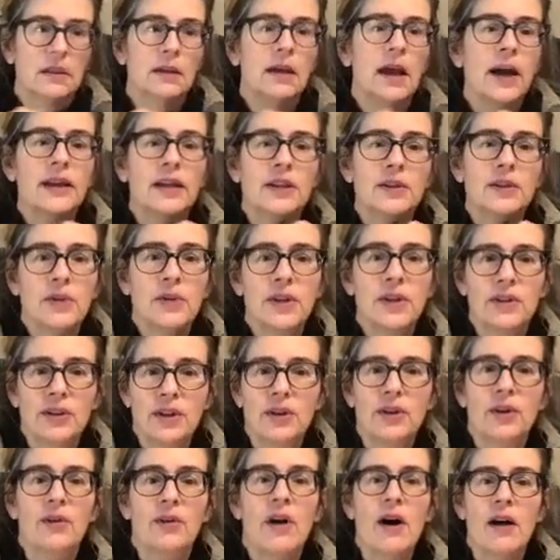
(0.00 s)
I could really
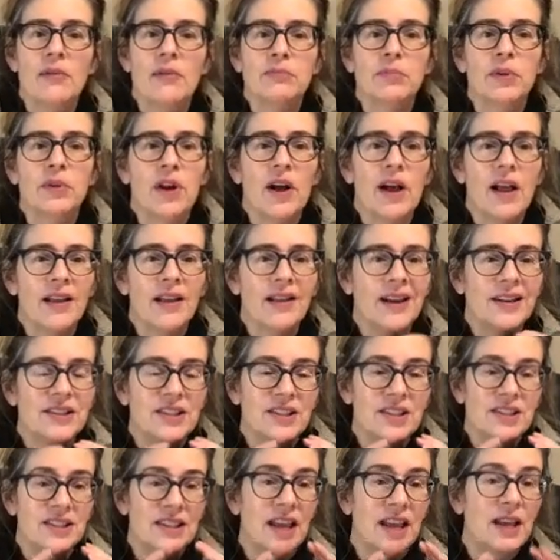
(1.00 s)
go off, but all I
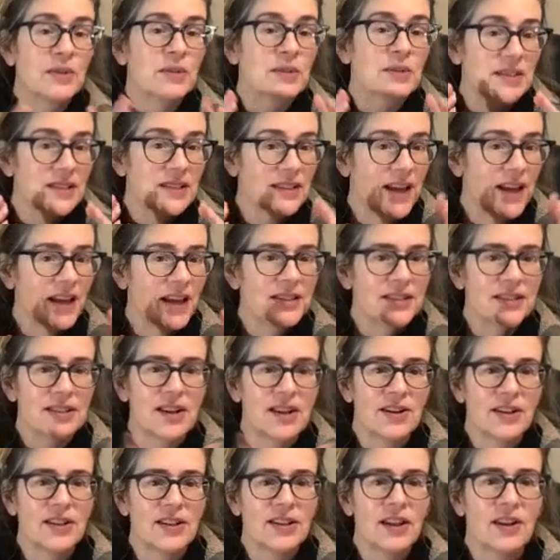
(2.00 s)
just say was I
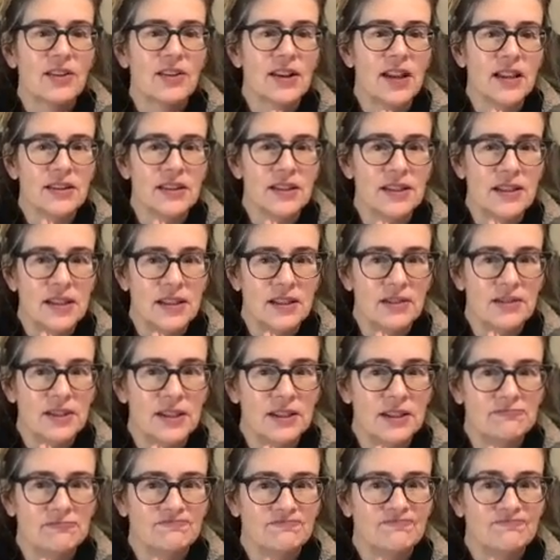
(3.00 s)
started yelling at the
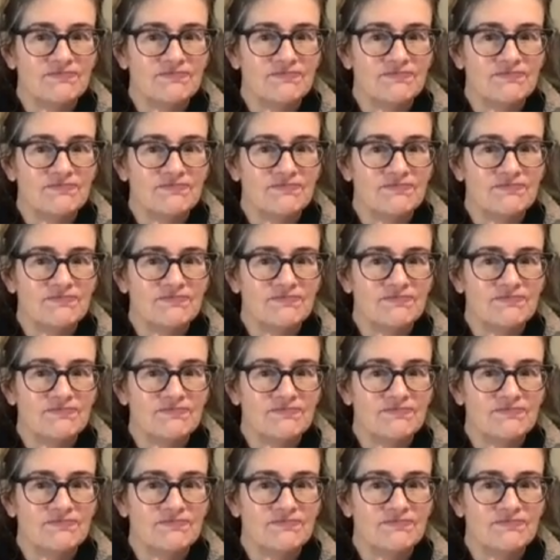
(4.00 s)
TV.